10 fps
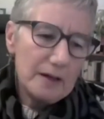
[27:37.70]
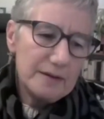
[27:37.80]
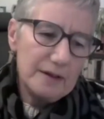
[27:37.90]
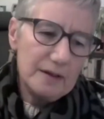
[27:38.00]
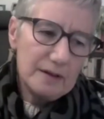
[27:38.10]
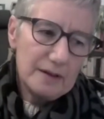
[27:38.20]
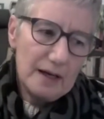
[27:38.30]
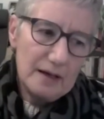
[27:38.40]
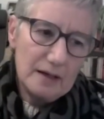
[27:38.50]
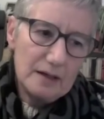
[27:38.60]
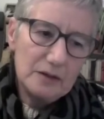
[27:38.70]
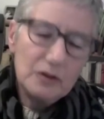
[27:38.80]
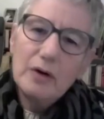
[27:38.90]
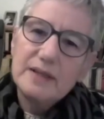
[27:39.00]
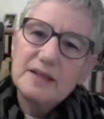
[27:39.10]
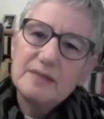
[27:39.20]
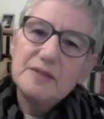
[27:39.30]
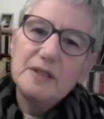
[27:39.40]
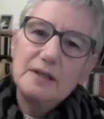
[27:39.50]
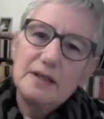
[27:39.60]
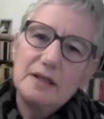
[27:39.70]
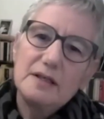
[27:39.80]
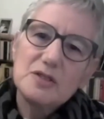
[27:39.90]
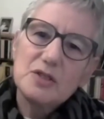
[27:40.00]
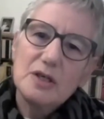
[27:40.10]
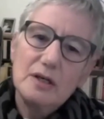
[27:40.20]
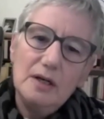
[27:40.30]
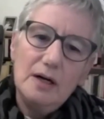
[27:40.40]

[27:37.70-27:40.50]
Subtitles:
think that, you know, I definitely think it's a